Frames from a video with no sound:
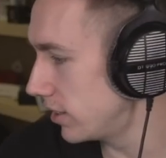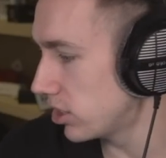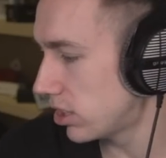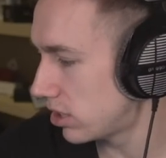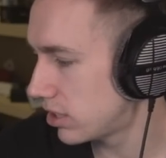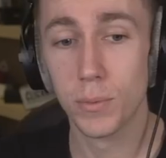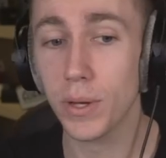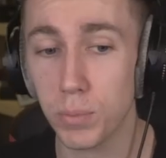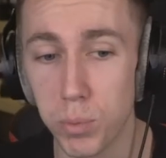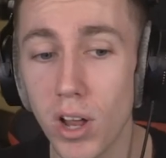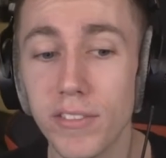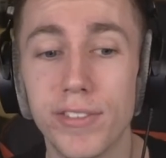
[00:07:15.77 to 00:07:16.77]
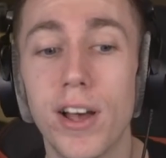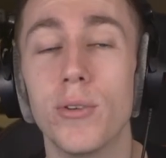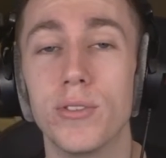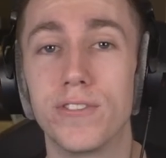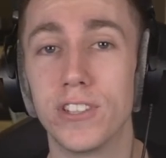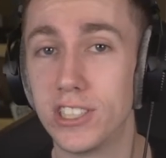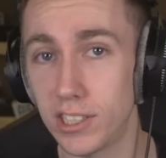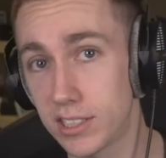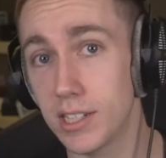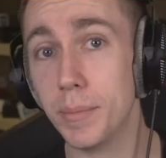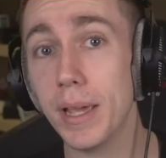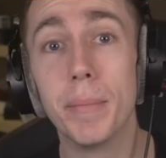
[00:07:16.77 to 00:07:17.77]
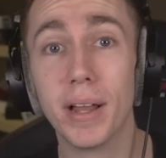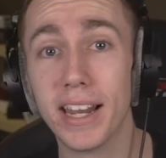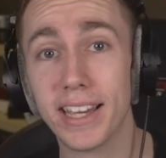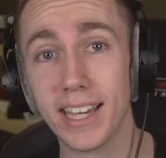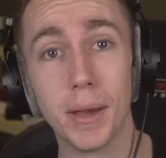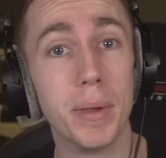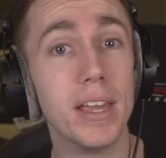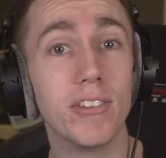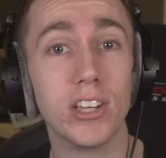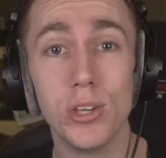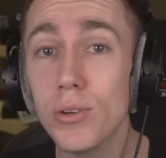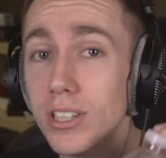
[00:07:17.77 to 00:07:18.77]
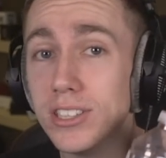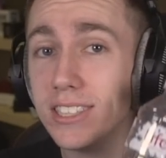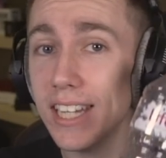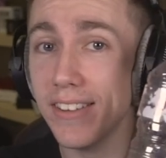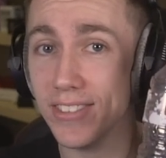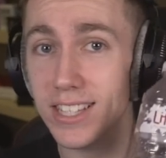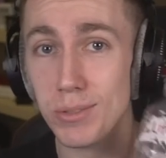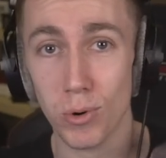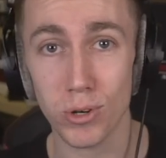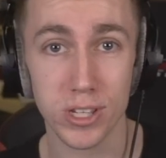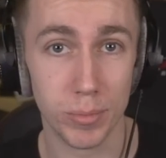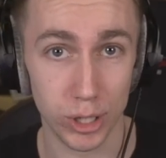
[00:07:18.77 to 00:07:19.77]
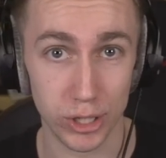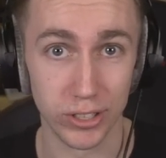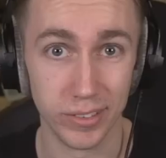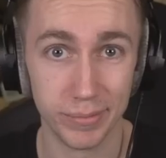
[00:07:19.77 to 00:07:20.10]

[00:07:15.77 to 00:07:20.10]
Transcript: just with one vote for Justin Bieber licking a beaver, you could save this water bottle. Next one,